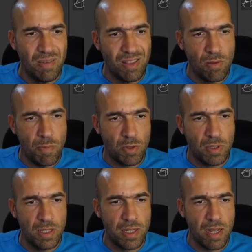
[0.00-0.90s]
I'm
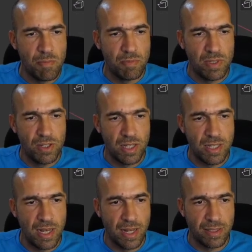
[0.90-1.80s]
not cutting, I'm
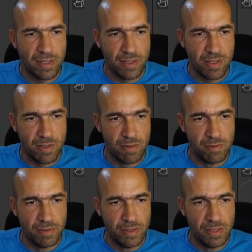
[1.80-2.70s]
just selecting,
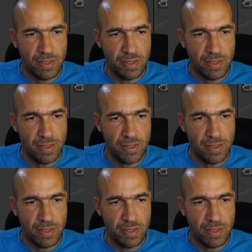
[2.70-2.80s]
so.